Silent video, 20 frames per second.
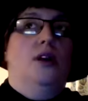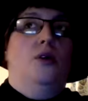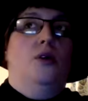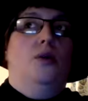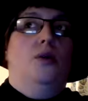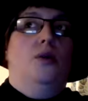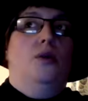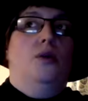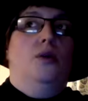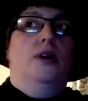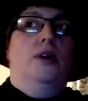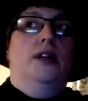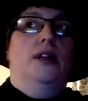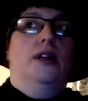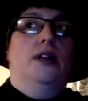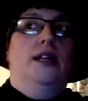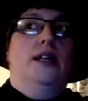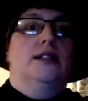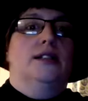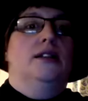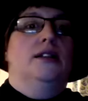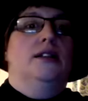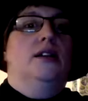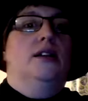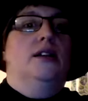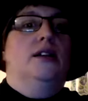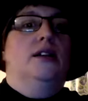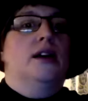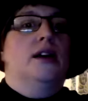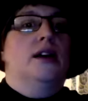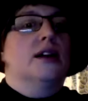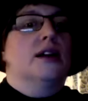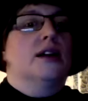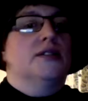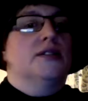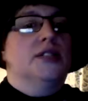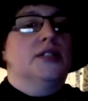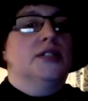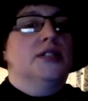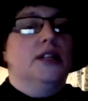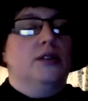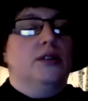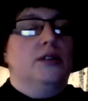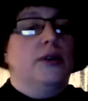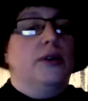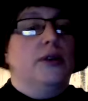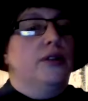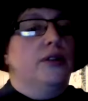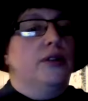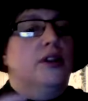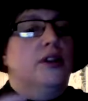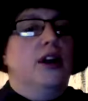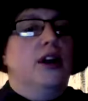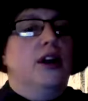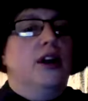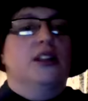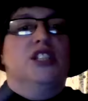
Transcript: who is the goddess of skill rather than luck.